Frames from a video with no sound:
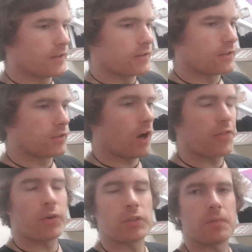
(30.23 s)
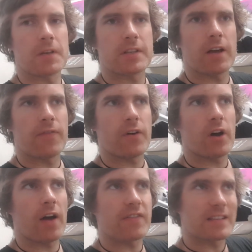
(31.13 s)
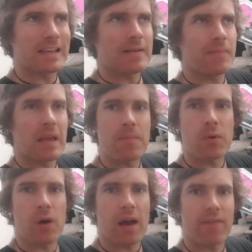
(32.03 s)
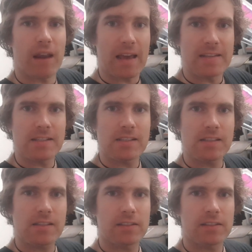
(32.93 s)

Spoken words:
So I thought to myself, I've seen people have lasers.